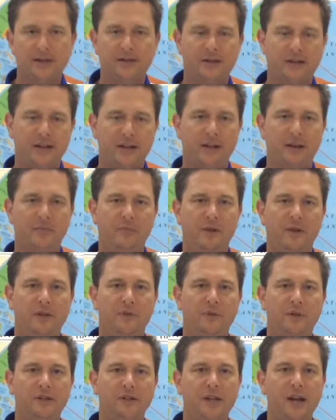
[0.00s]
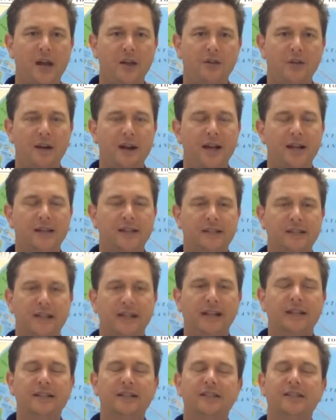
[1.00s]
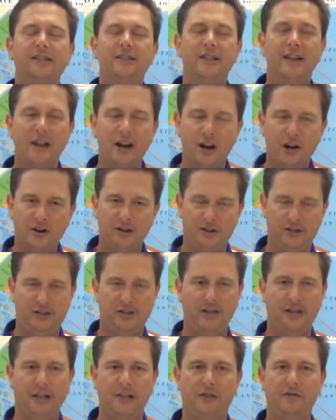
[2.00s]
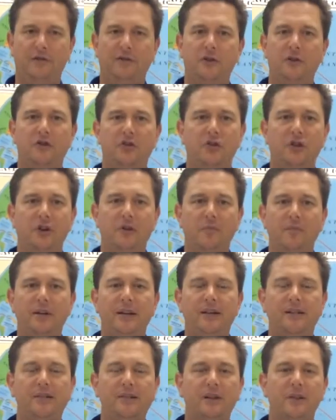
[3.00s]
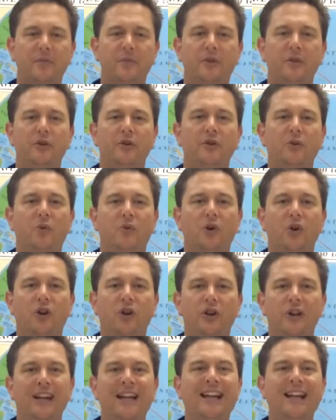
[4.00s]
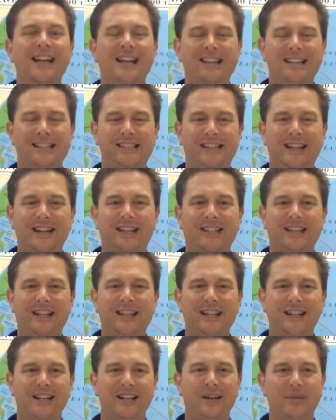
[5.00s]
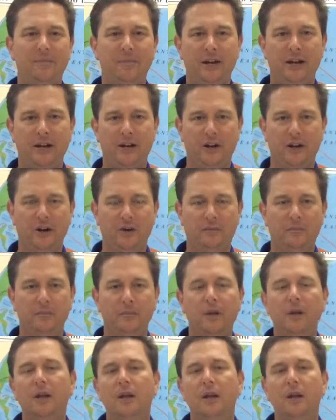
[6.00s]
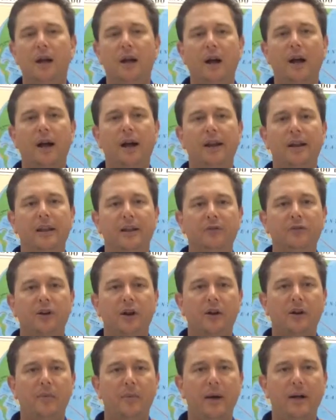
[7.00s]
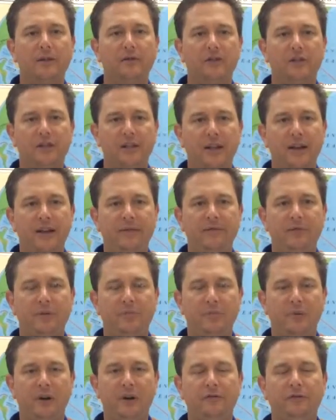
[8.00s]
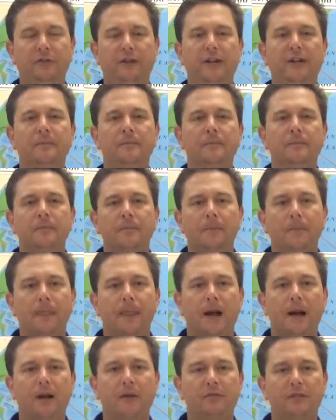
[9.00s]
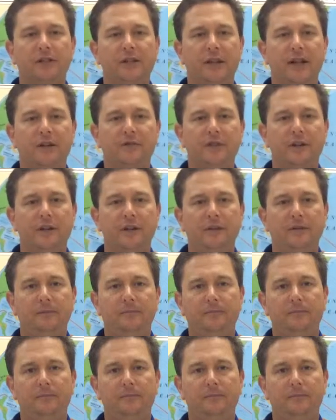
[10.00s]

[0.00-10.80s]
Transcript: settlement in what's now the United States, St. Augustine. The first European settlement in the New World is Santo Domingo. All right, let's talk about slavery briefly. Slavery